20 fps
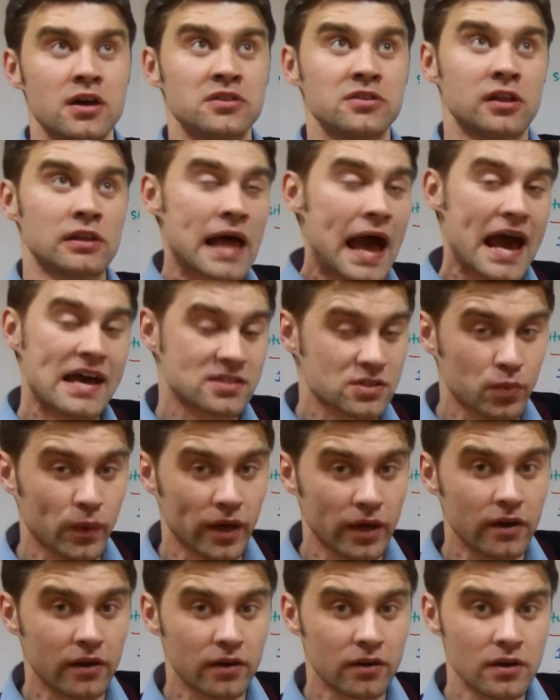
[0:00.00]
the last
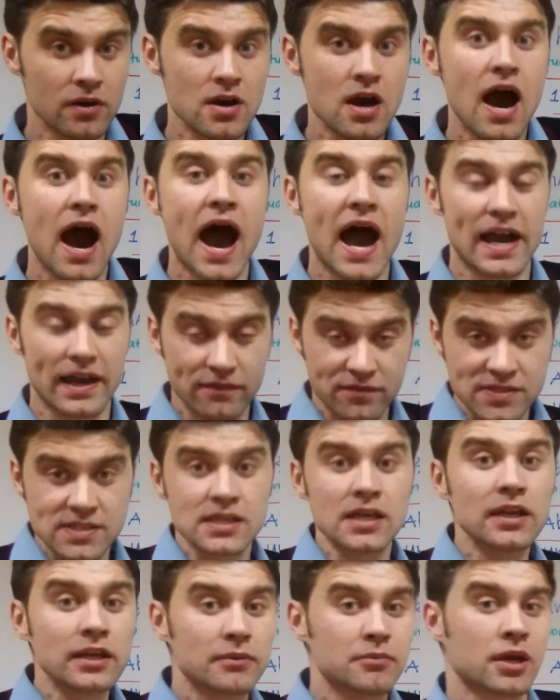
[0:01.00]
week. I've
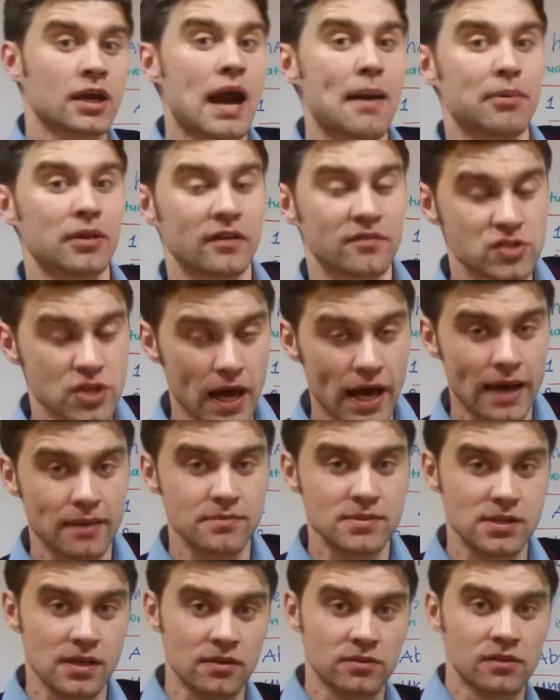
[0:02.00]
seen him a couple of
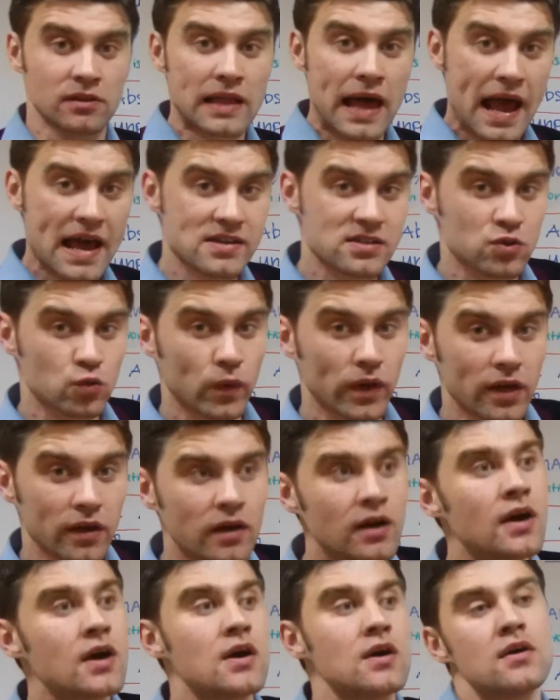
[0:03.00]
times in the last
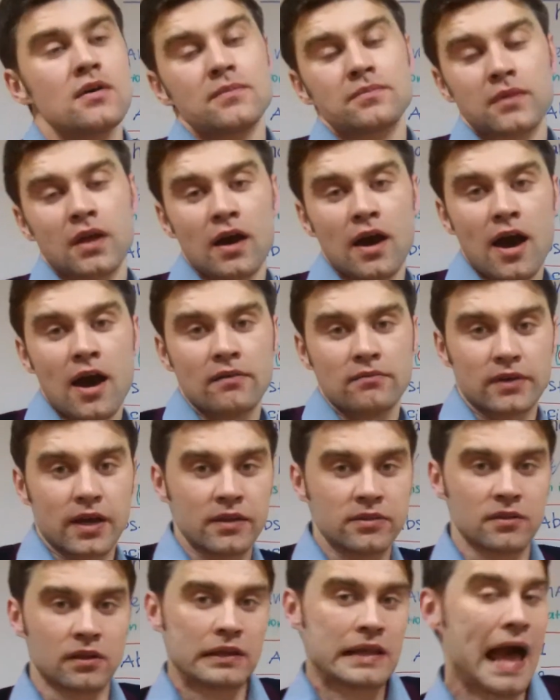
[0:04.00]
week,
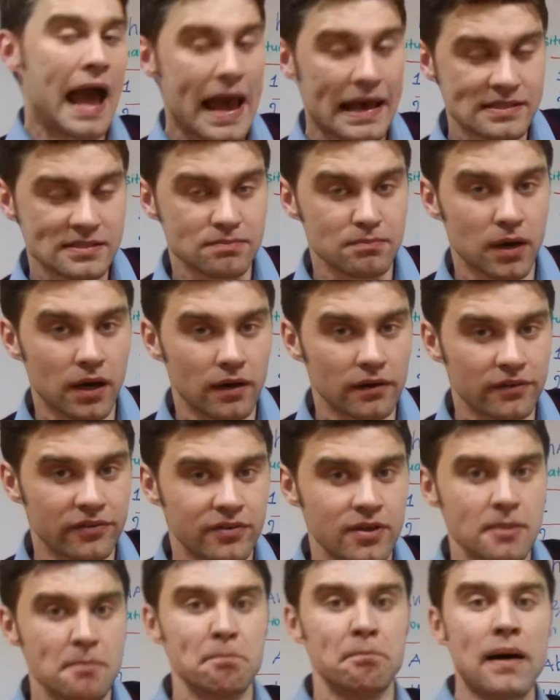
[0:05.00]
in the last month,
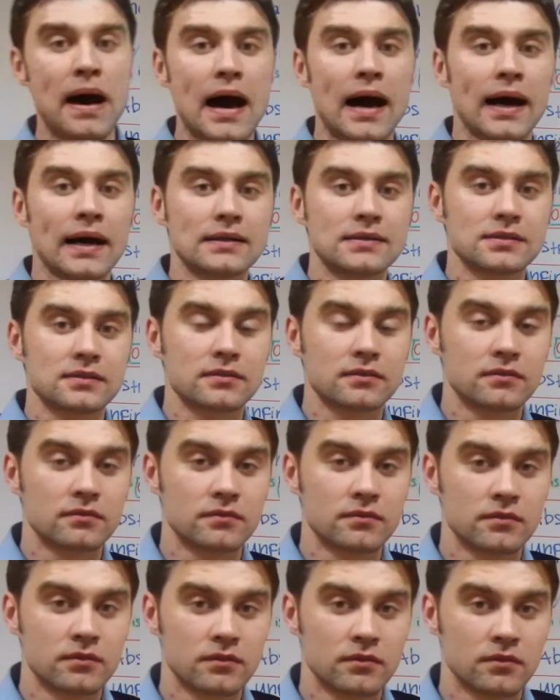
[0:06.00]
but
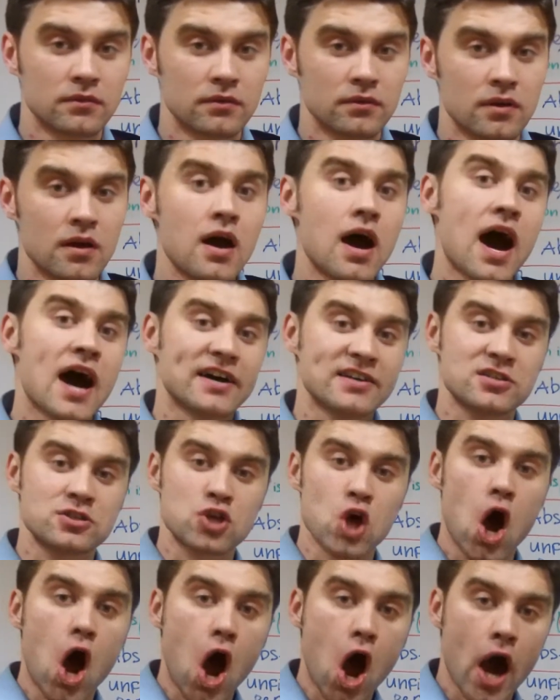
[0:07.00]
I
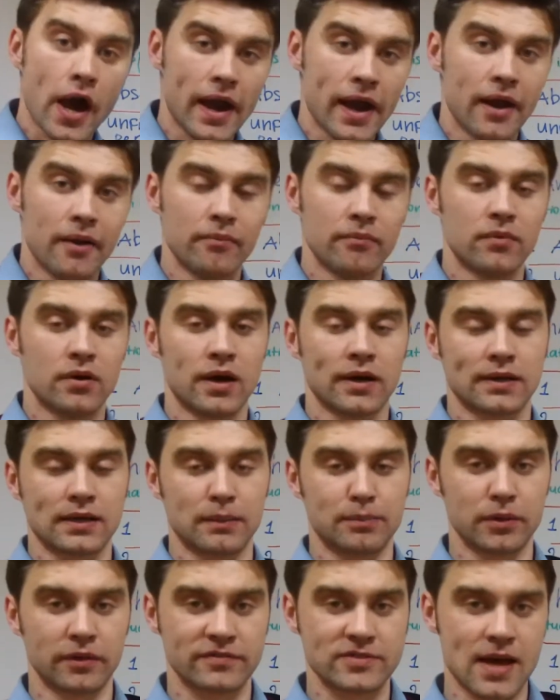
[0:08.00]
saw him a
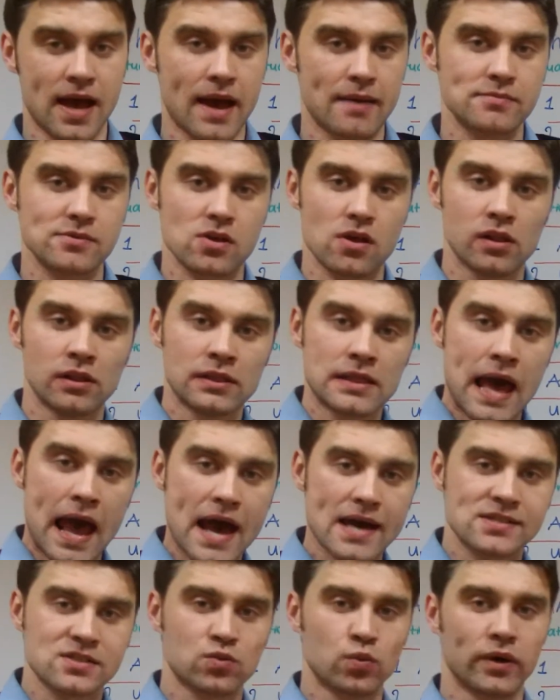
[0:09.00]
couple of times
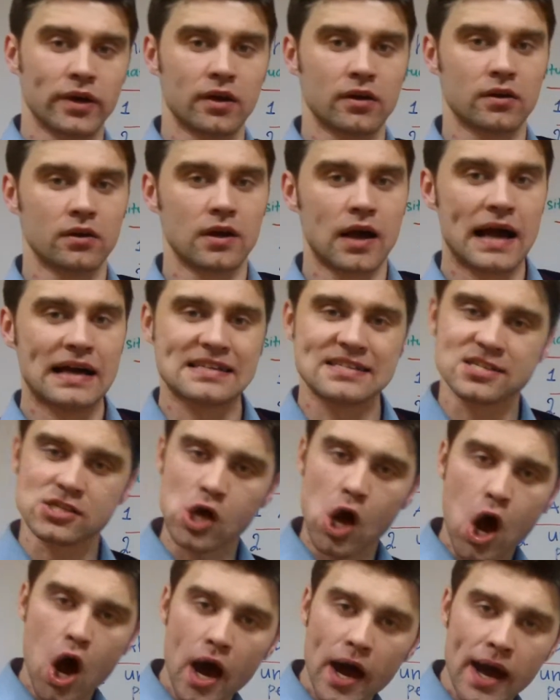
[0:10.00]
last week. I
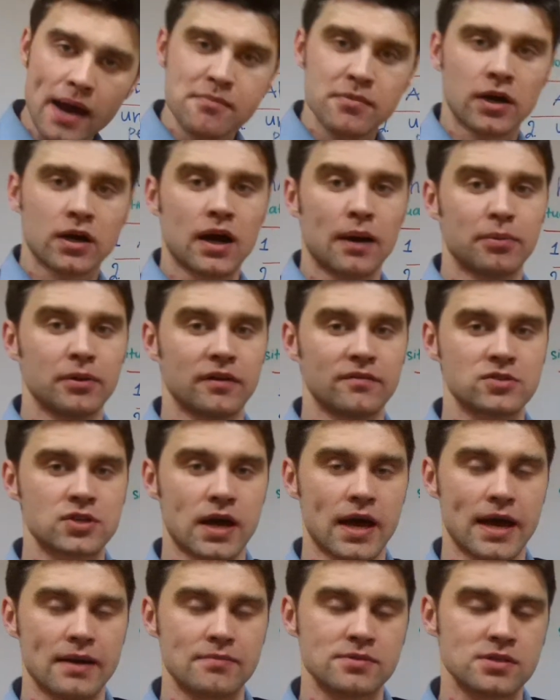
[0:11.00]
saw him a couple of
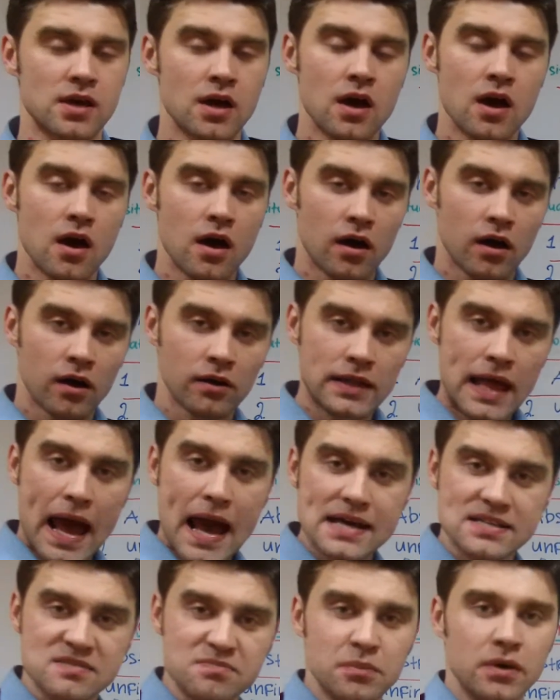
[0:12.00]
times
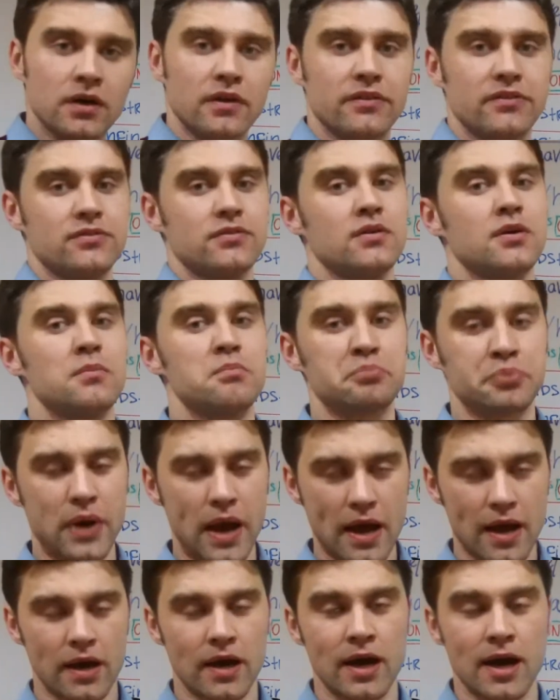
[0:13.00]
last month.
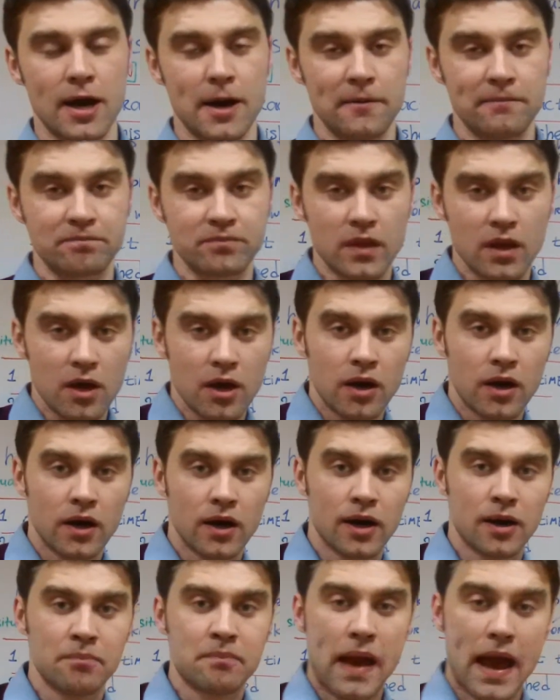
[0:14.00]

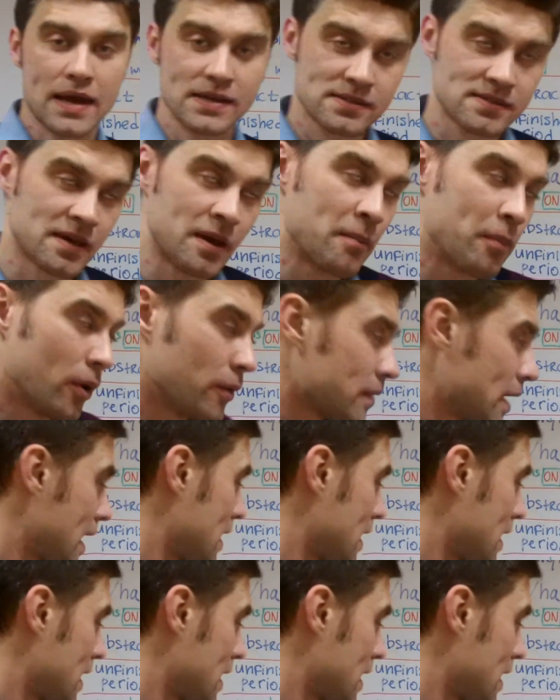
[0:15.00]
Past simple